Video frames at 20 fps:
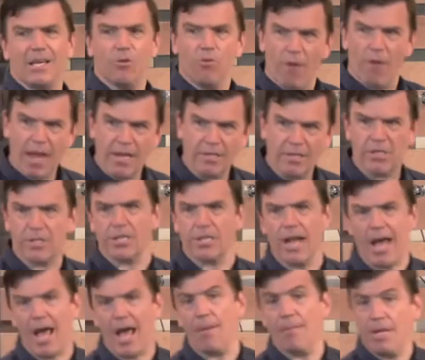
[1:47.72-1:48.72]
raises an
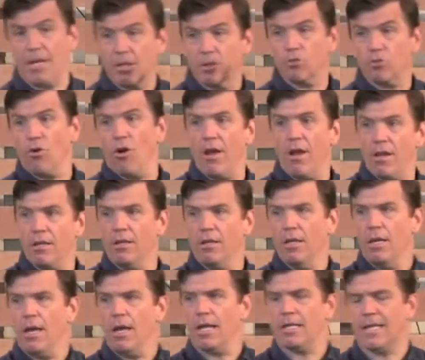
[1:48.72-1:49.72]
army to try and
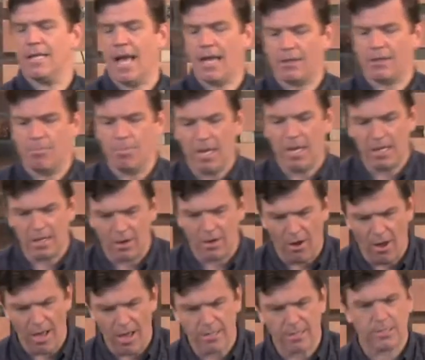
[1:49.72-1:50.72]
attack the
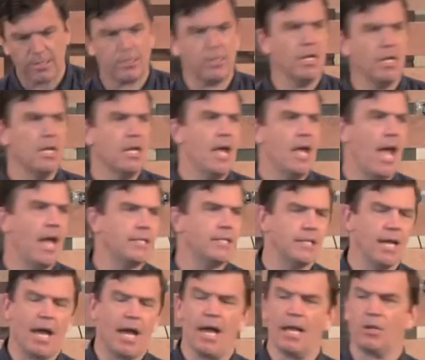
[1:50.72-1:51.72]
Midianites, and
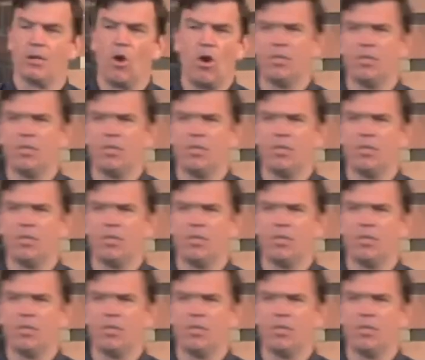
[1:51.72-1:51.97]
God